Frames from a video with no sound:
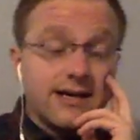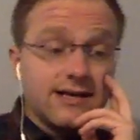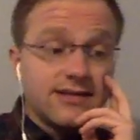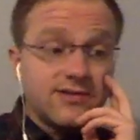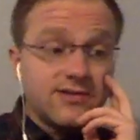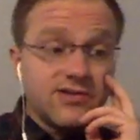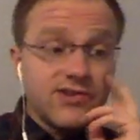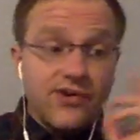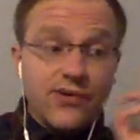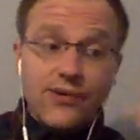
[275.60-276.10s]

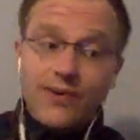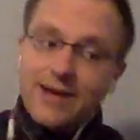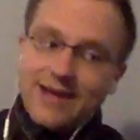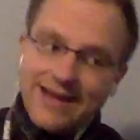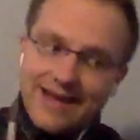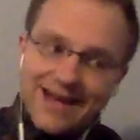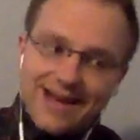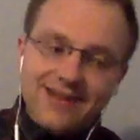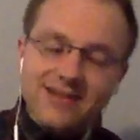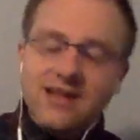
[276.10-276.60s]
So
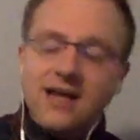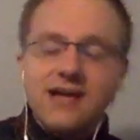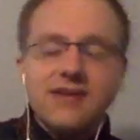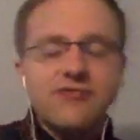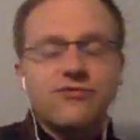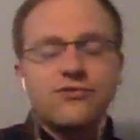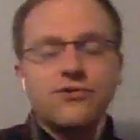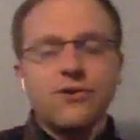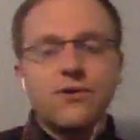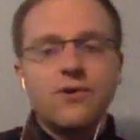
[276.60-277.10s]
in a lot
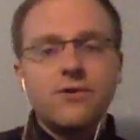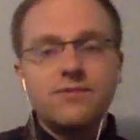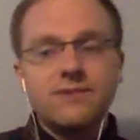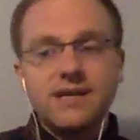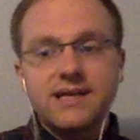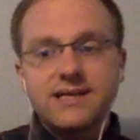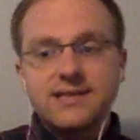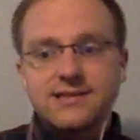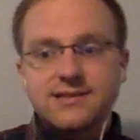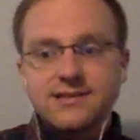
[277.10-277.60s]
of rural
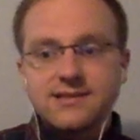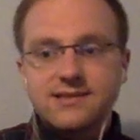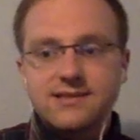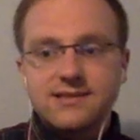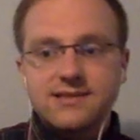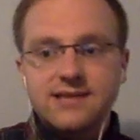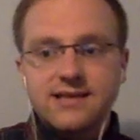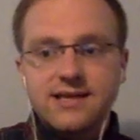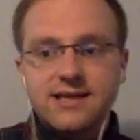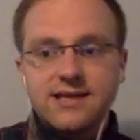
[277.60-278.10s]
places,
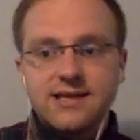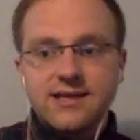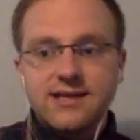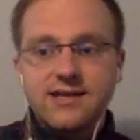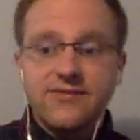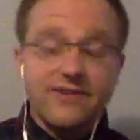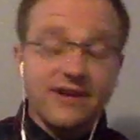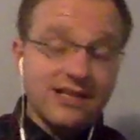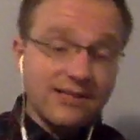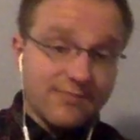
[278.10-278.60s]
in
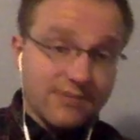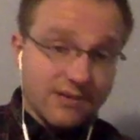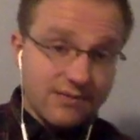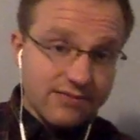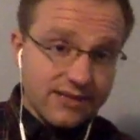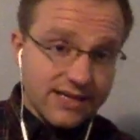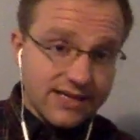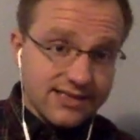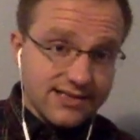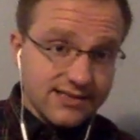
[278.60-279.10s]
developing
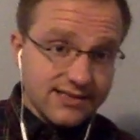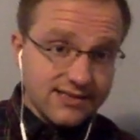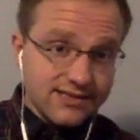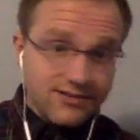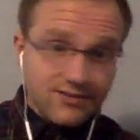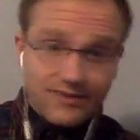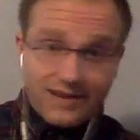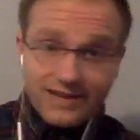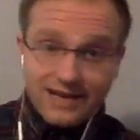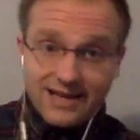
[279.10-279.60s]
places, you
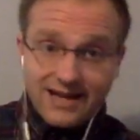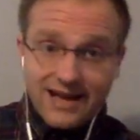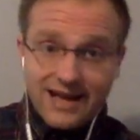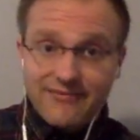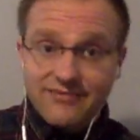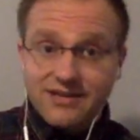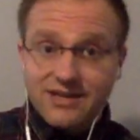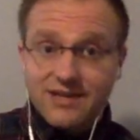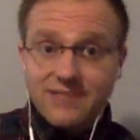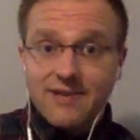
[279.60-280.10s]
might not
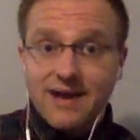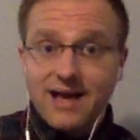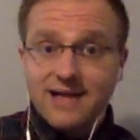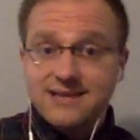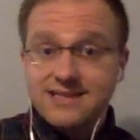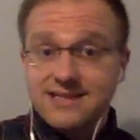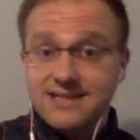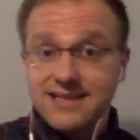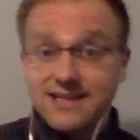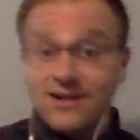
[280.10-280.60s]
have the
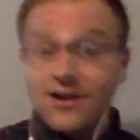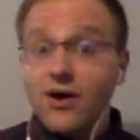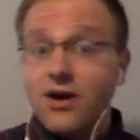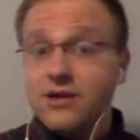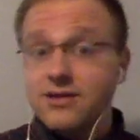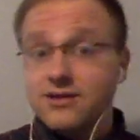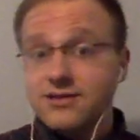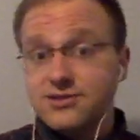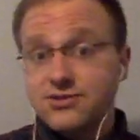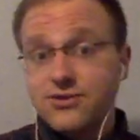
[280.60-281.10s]
capacity at all
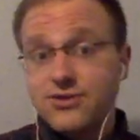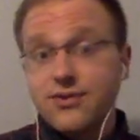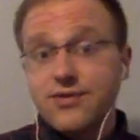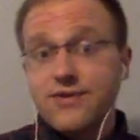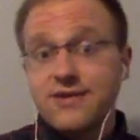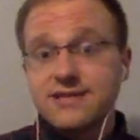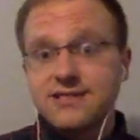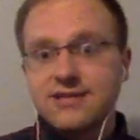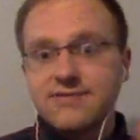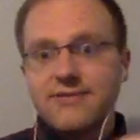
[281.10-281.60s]
to store
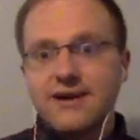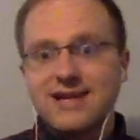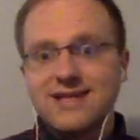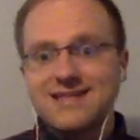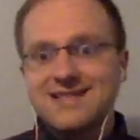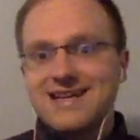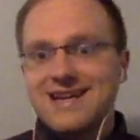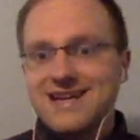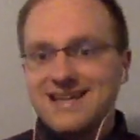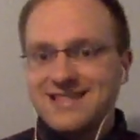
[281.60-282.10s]
things at
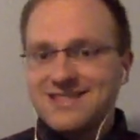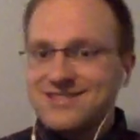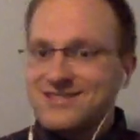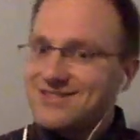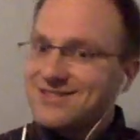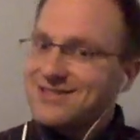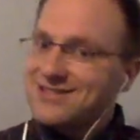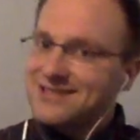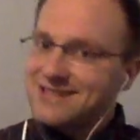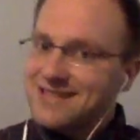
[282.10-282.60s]
minus 80. So
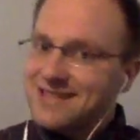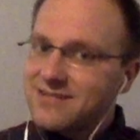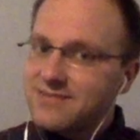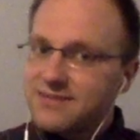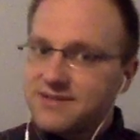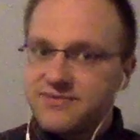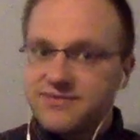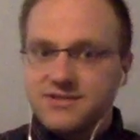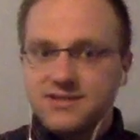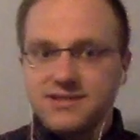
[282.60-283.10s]
there's a little bit
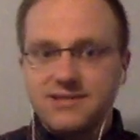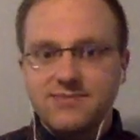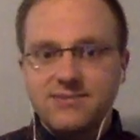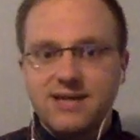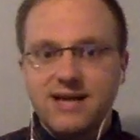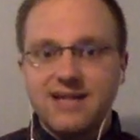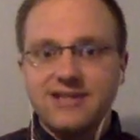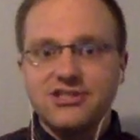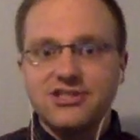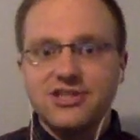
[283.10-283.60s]
of a
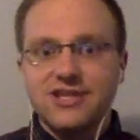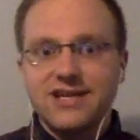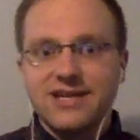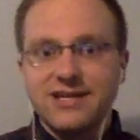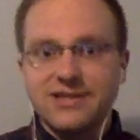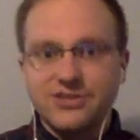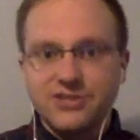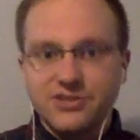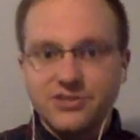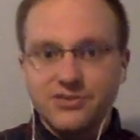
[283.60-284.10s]
supply chain
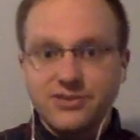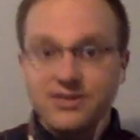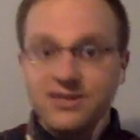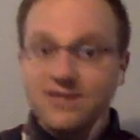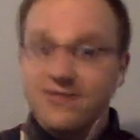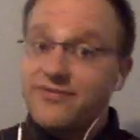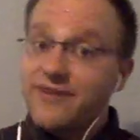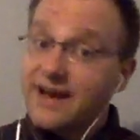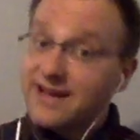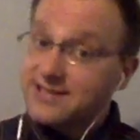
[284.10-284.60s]
issue with the
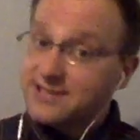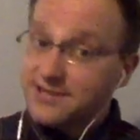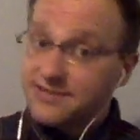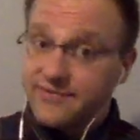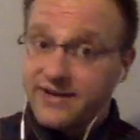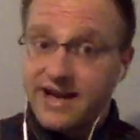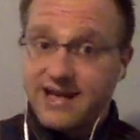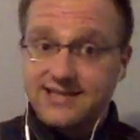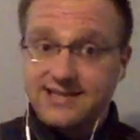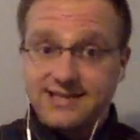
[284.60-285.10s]
Pfizer
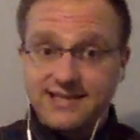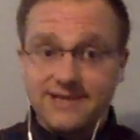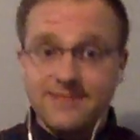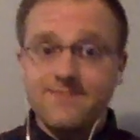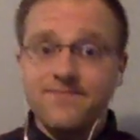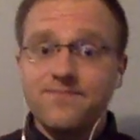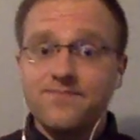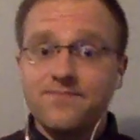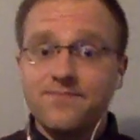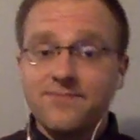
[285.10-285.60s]
vaccine,
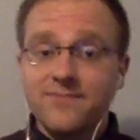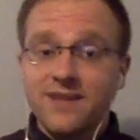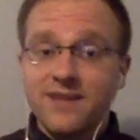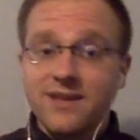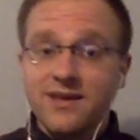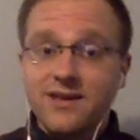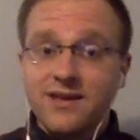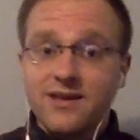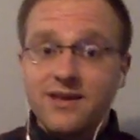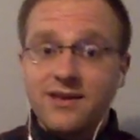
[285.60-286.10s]

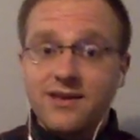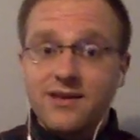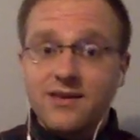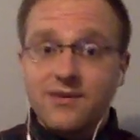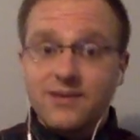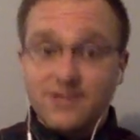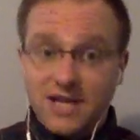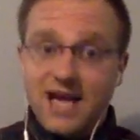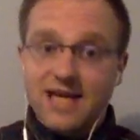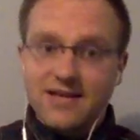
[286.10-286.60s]

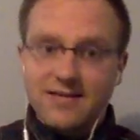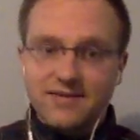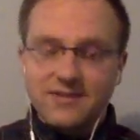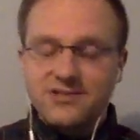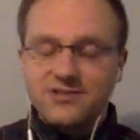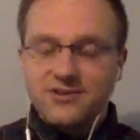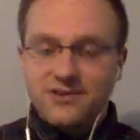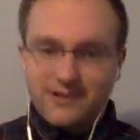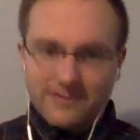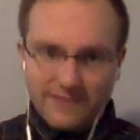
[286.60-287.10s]
which had to be
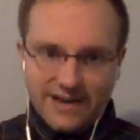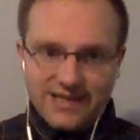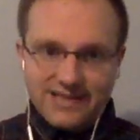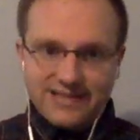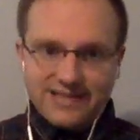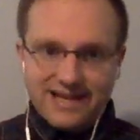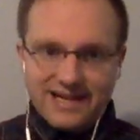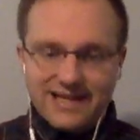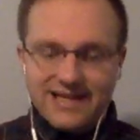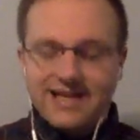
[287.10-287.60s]
stored at minus
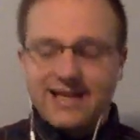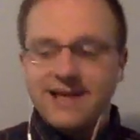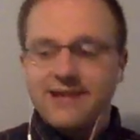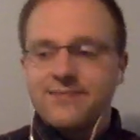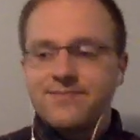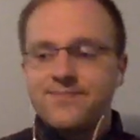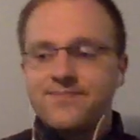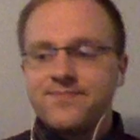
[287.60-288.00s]
80 again.